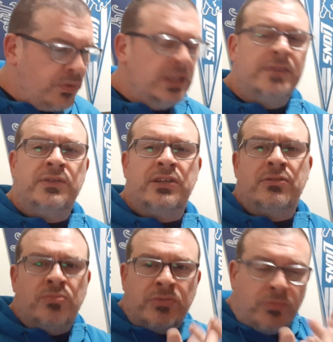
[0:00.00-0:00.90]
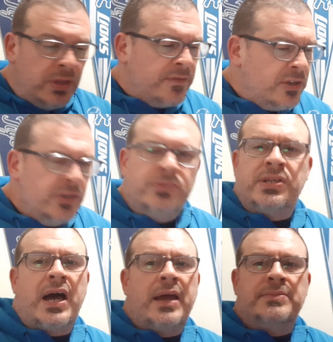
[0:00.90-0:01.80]
We live in new
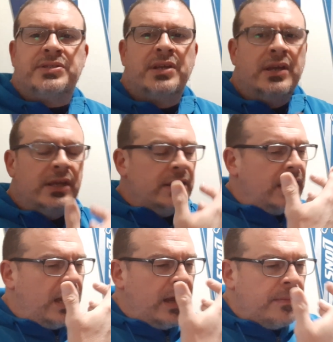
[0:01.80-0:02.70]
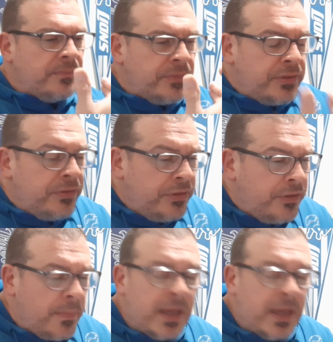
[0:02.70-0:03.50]
times. The